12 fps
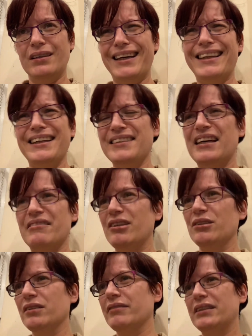I like to have
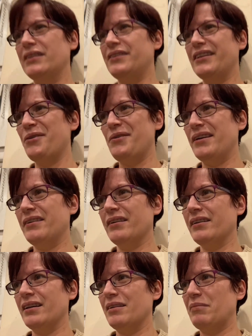hold of it to show you.
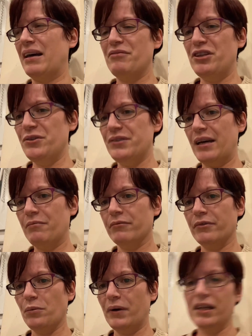I haven't used
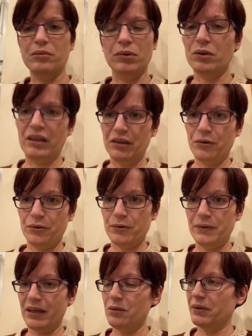hemp for a while, but I'll go
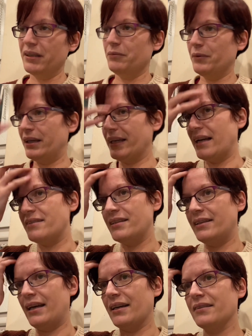through that when I get
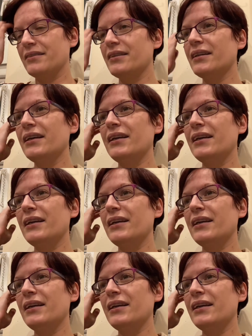it next.